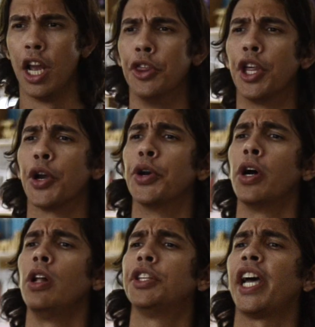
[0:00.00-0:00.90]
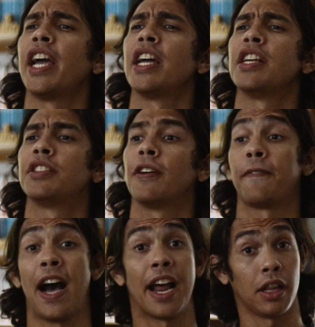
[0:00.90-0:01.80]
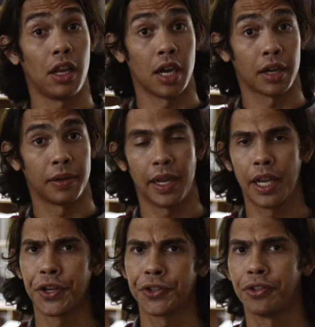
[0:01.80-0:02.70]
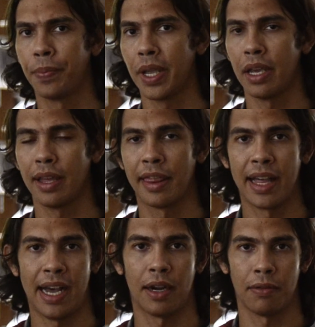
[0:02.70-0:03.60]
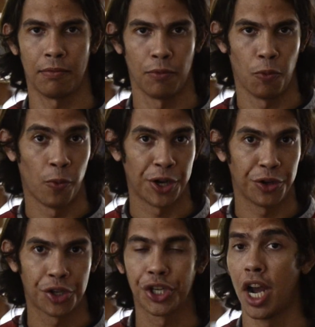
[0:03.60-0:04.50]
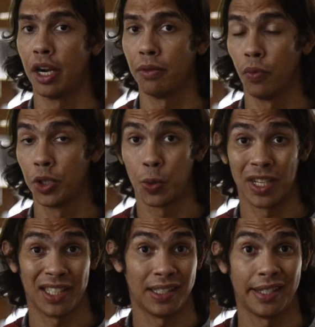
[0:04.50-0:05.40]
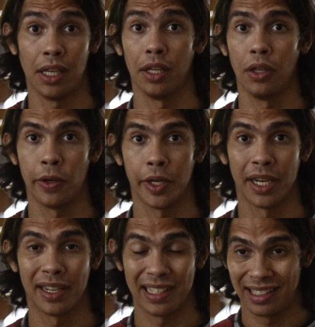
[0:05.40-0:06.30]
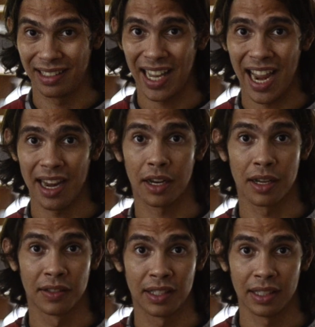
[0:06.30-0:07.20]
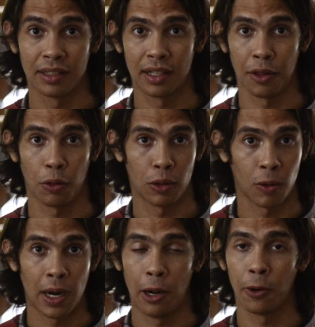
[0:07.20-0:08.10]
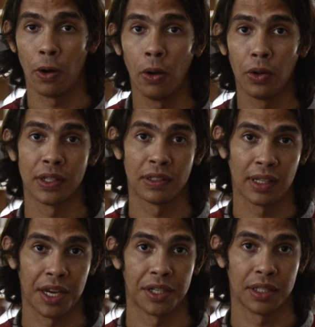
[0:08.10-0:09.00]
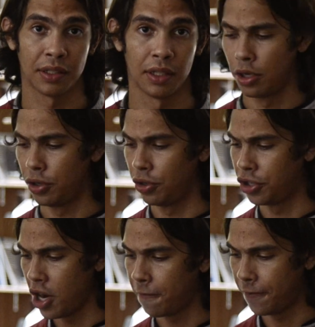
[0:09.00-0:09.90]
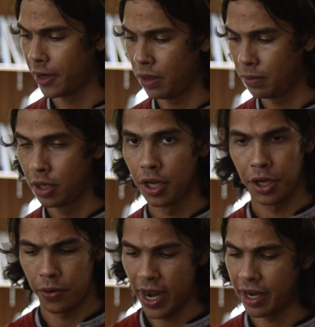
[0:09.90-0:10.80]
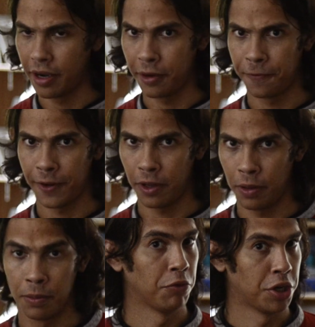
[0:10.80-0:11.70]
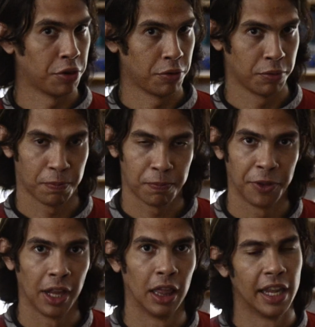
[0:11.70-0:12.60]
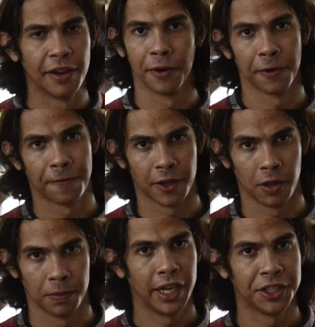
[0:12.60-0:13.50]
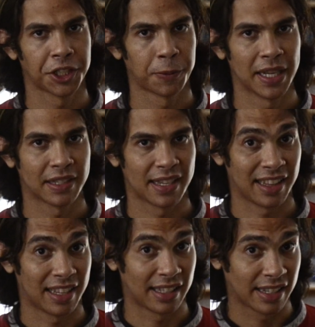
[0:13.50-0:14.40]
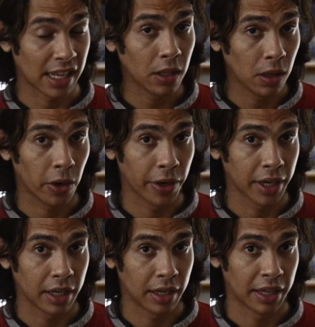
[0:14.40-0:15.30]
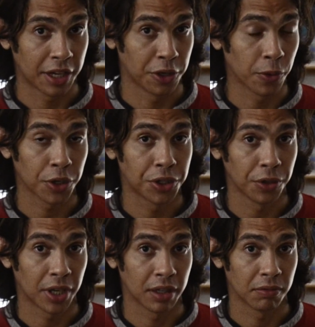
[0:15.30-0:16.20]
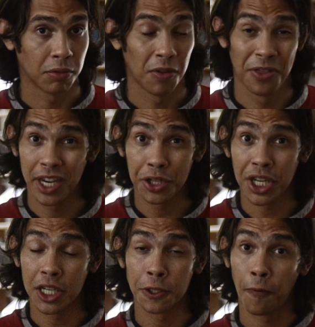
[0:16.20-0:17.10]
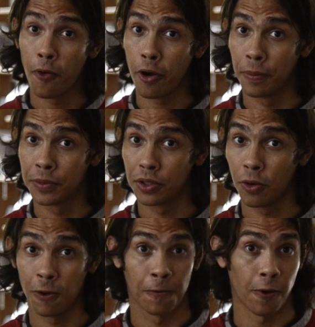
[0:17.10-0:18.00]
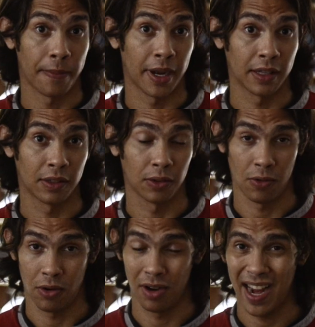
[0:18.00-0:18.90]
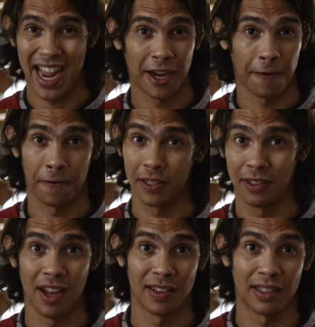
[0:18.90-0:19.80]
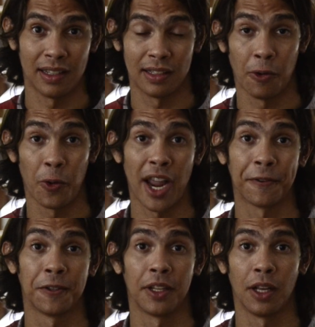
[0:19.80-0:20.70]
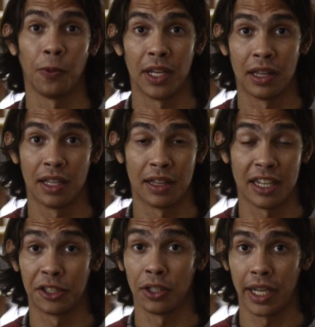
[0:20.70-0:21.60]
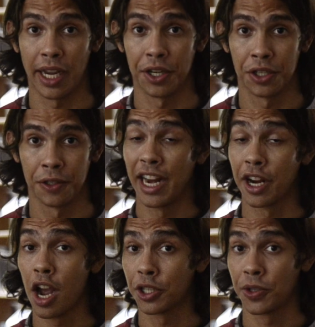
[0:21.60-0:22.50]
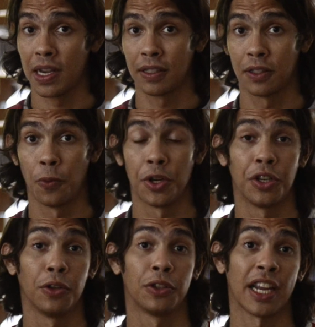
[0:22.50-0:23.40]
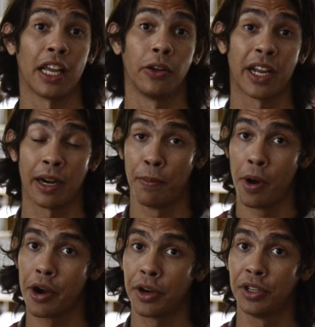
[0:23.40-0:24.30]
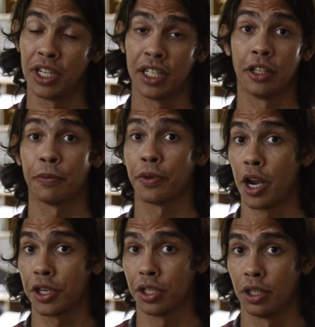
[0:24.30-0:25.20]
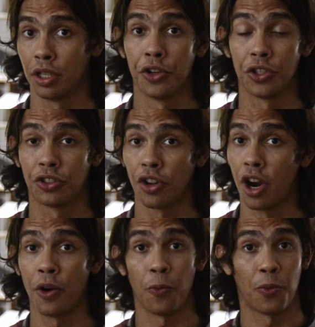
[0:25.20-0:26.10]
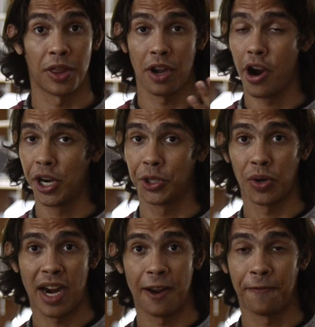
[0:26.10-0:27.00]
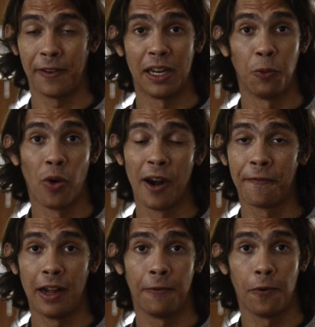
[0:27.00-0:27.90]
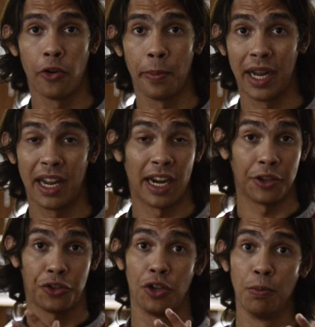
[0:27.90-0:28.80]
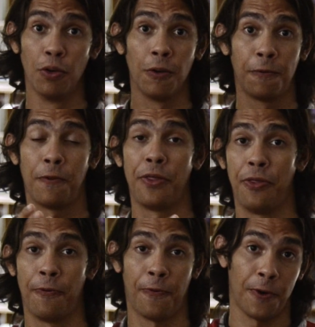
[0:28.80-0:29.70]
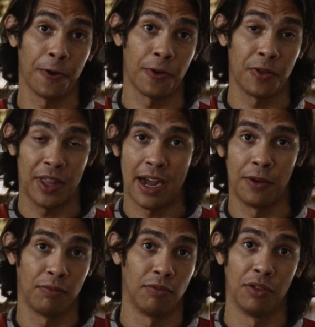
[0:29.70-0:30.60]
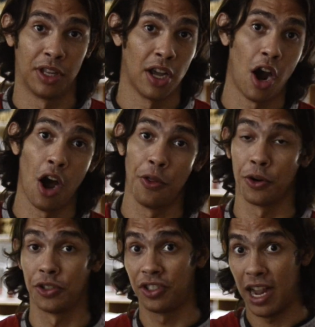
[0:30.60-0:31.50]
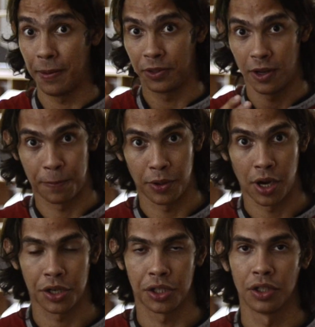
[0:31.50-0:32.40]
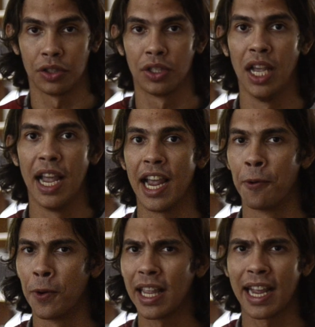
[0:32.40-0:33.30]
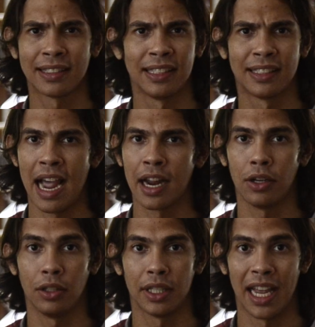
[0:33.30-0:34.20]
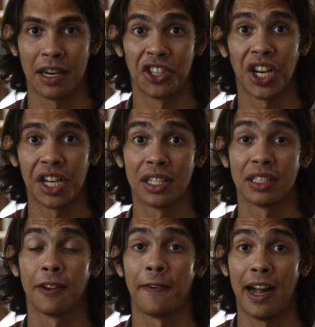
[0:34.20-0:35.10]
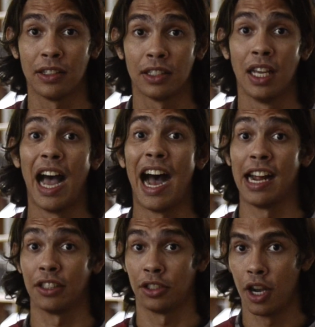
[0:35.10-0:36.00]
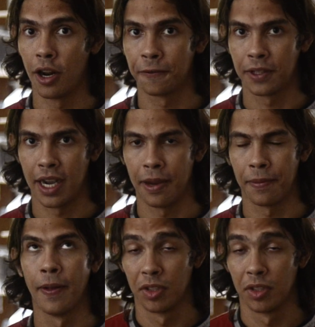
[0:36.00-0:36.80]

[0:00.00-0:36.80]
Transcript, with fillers: In the good old days of analog, it used to be that what you shot, which was celluloid, stayed consistent throughout all the stages. You shot film, you edited film, you delivered film. It just means that the celluloid that you were shooting didn't change forms or formats or any of this nonsense that we have to deal with the digital age. In contrast, when you take a look at a modern digital production, you start with a hard drive in one file format, and as you move further down the other steps of productions, it really gets entangled and changes files a ton of time.